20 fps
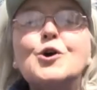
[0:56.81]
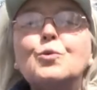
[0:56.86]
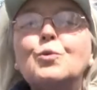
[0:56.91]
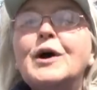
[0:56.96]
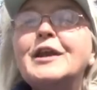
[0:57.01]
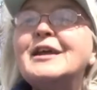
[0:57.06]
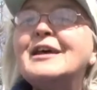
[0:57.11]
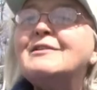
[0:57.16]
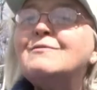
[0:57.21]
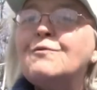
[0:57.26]

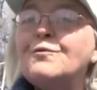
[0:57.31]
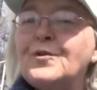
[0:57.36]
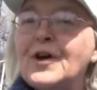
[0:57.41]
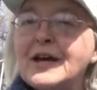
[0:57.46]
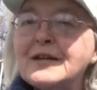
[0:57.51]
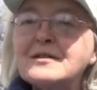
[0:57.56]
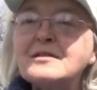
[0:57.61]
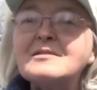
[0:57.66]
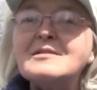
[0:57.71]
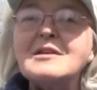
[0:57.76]
when it
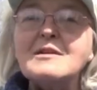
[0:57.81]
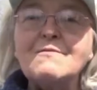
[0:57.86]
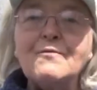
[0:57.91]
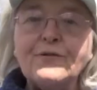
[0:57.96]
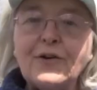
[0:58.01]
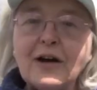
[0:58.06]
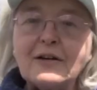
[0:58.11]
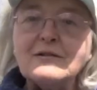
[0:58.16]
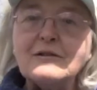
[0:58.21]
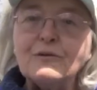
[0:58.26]
invests in
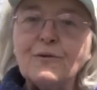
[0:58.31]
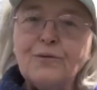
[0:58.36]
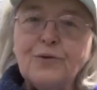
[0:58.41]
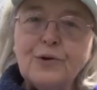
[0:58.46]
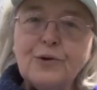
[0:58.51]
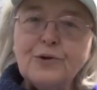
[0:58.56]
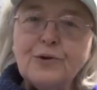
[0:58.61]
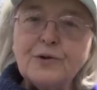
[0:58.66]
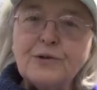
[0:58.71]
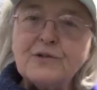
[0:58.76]
fossil
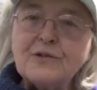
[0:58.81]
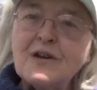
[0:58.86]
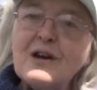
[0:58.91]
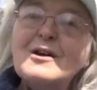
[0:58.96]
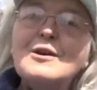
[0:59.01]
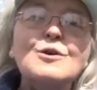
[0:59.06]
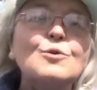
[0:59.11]
fuels.